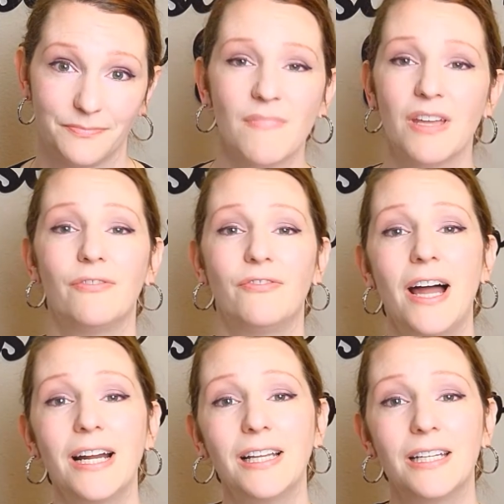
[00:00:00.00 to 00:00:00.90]
And
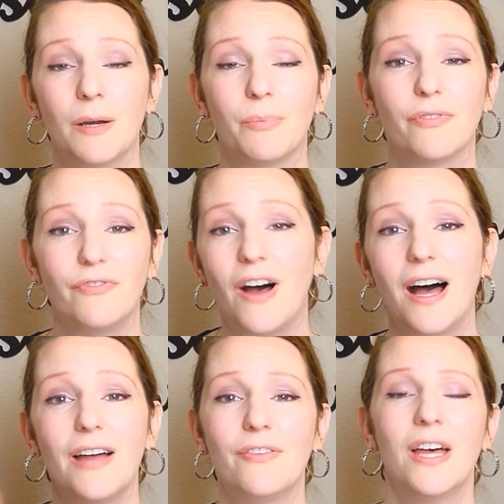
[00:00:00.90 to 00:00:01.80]
finally, number
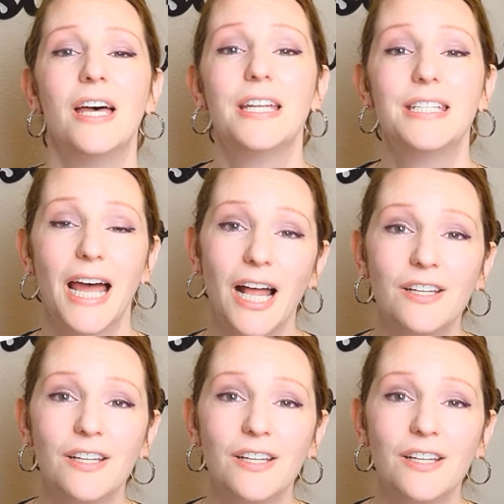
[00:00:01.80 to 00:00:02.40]
5, tell